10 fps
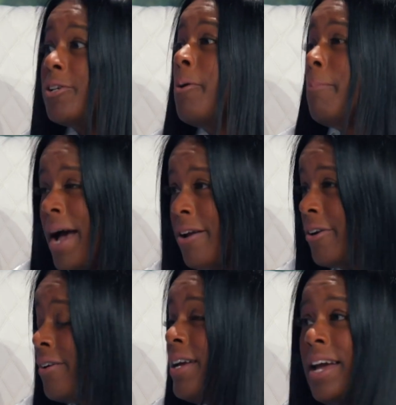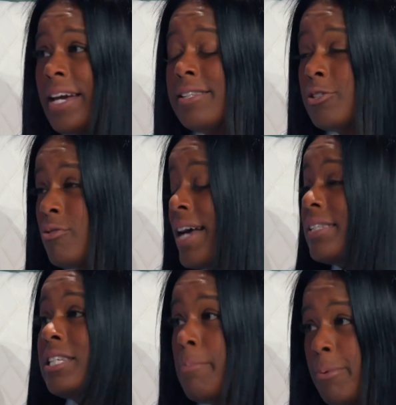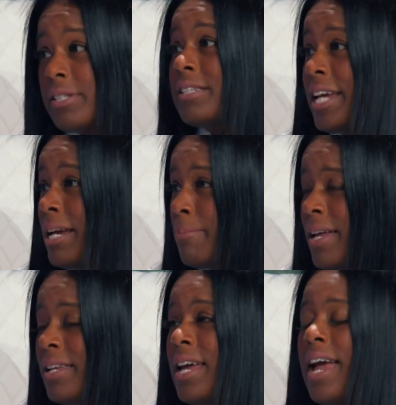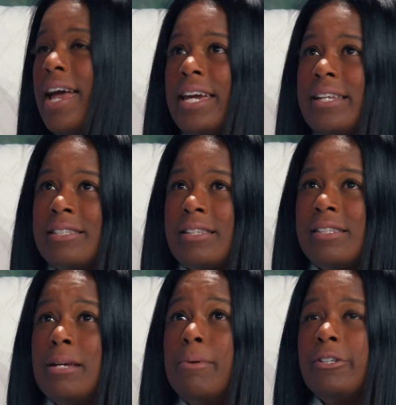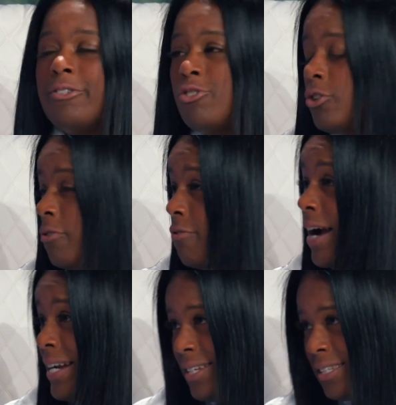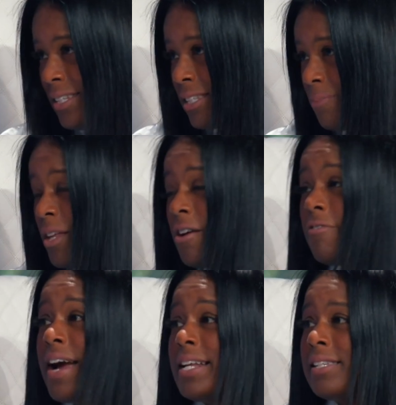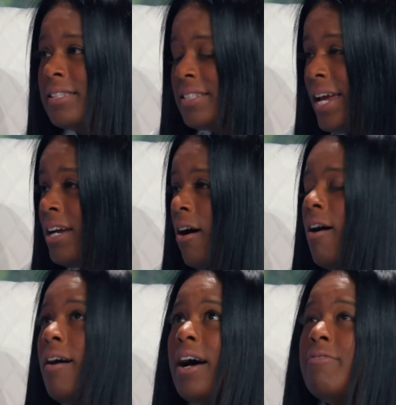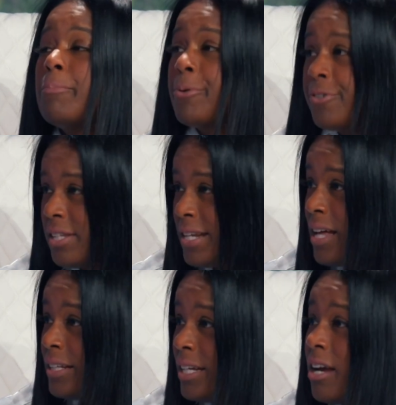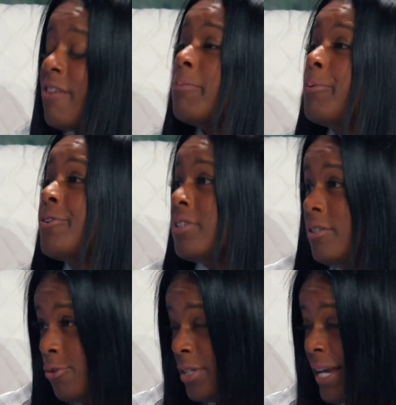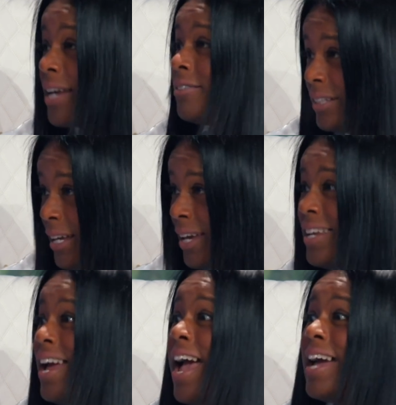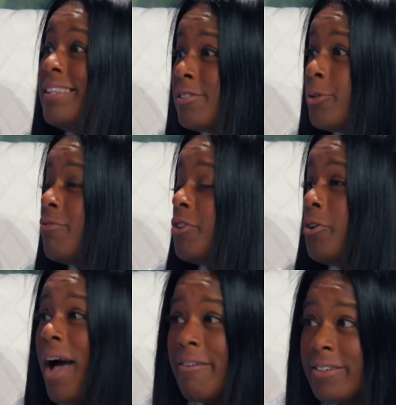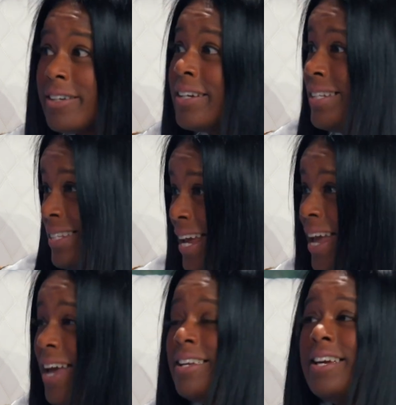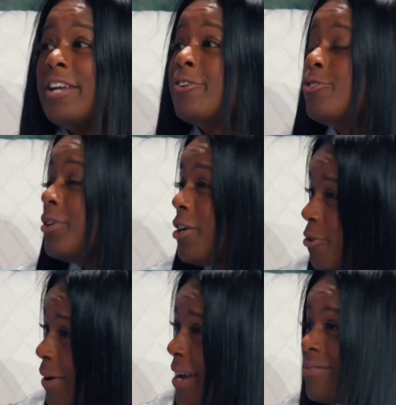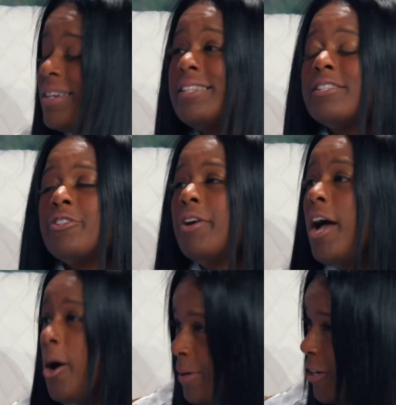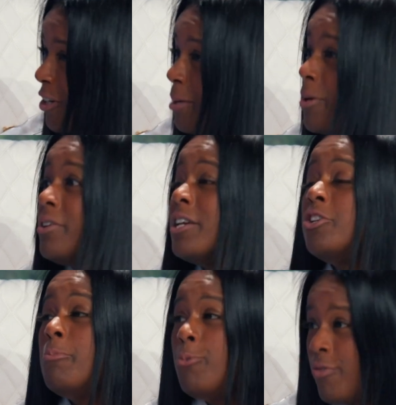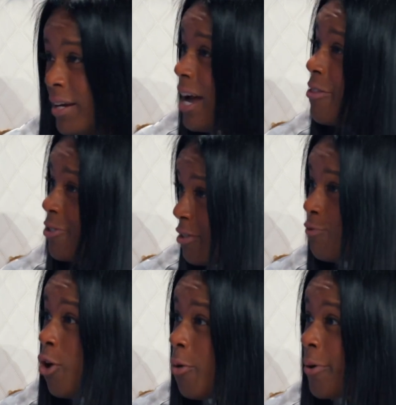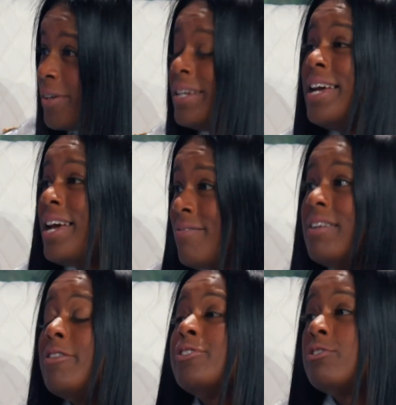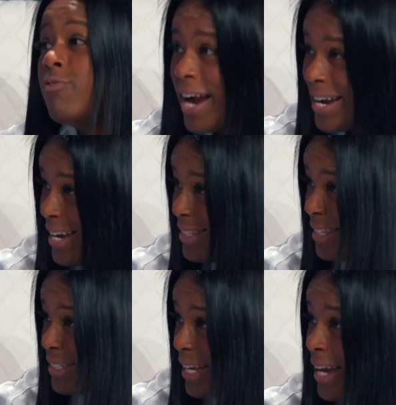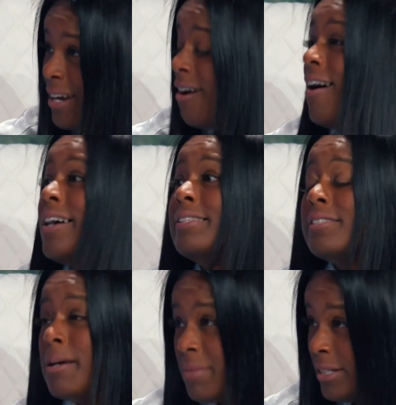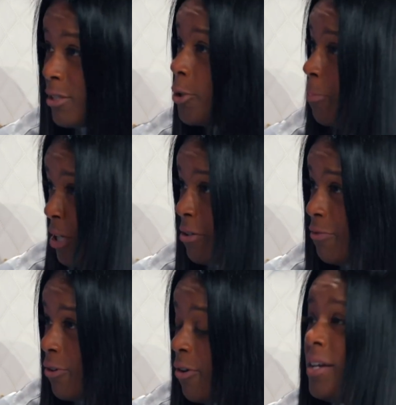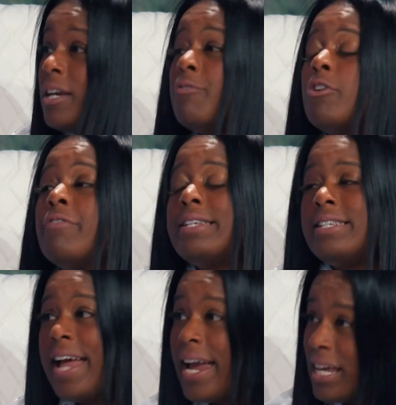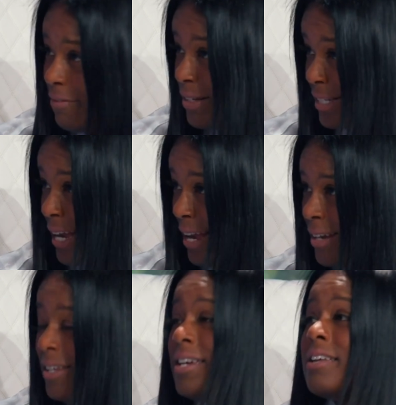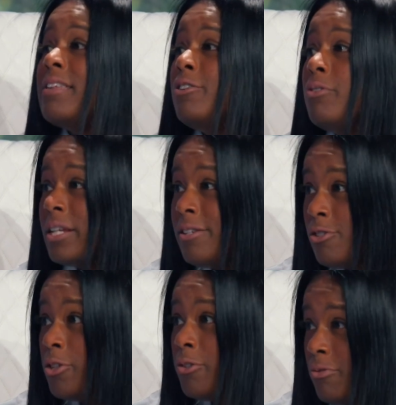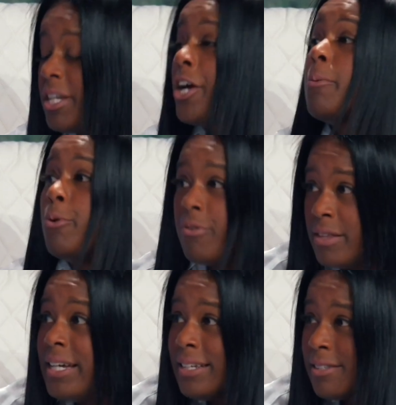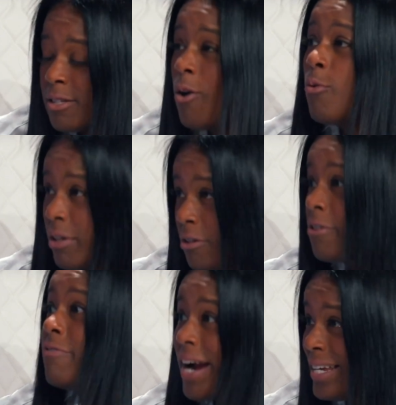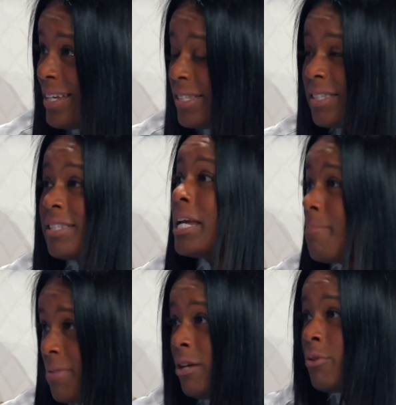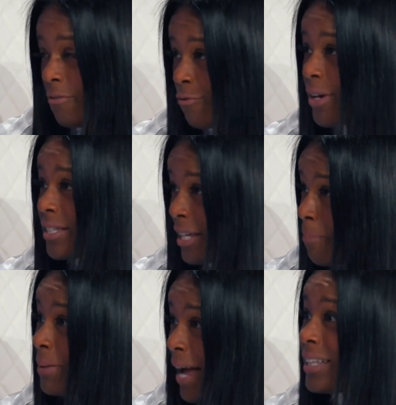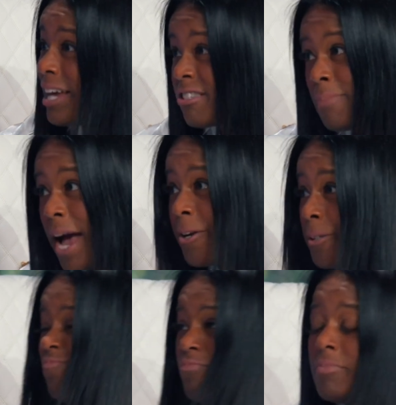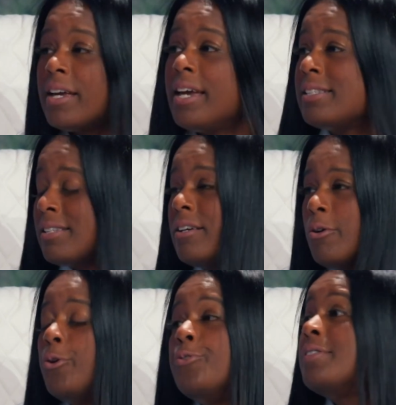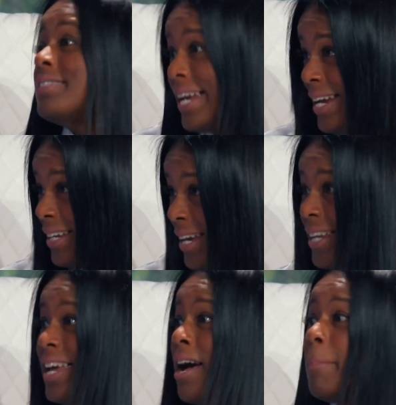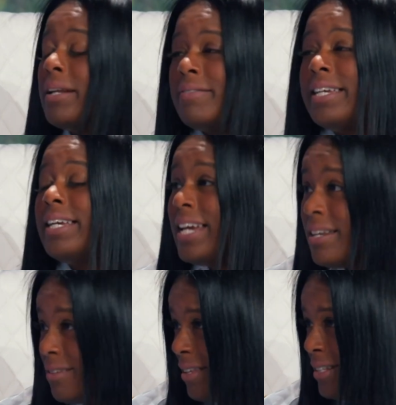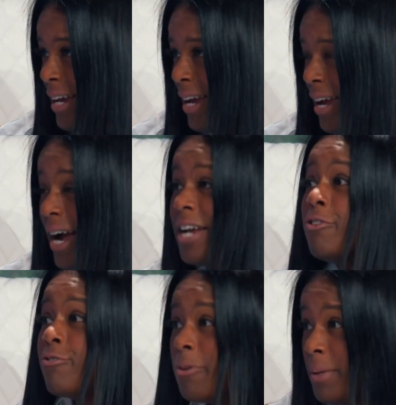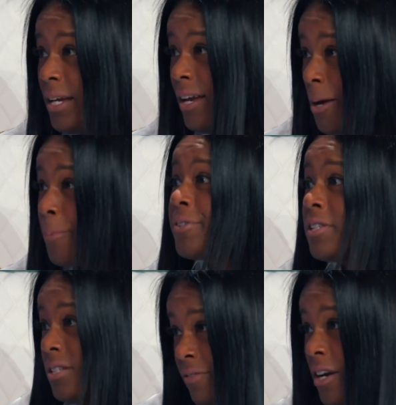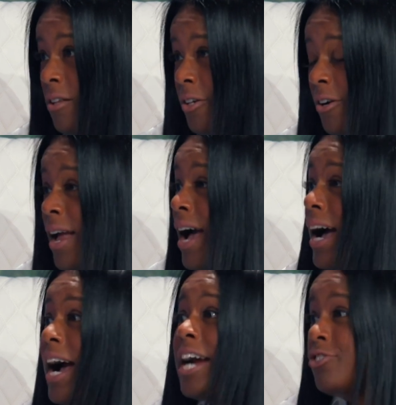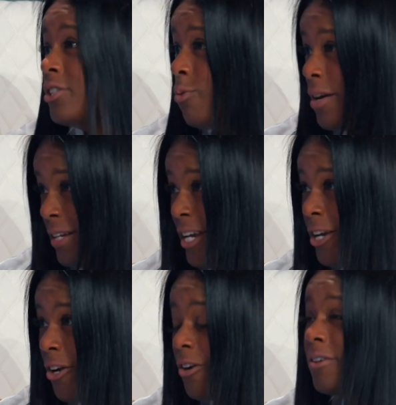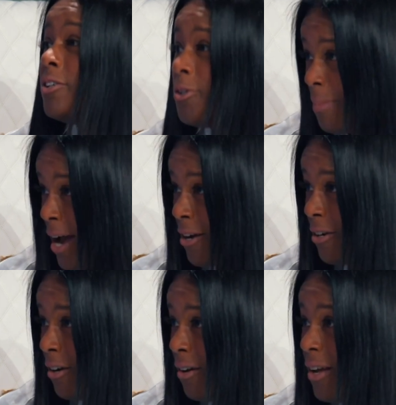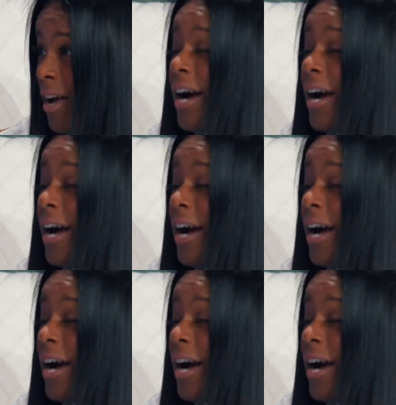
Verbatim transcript: don't matter. And so that simple statement, it's similar to finances. Finances take on the personality of the person who's handling it. And so if you have good intent and you're doing great things and you're helping your community and you're moving mm -hmm. others forward, then those finances take on something so beautiful. Mm-hmm. If you have a mm-hmm. negative intent, then you can do terrible things with your finances. Same thing with a phrase yeah. like Black Lives Matter. It's who's saying it. Mm-hmm. But at mm-hmm. the end of the day, I know for me, a person of color, I just want to hear, you matter. Yeah.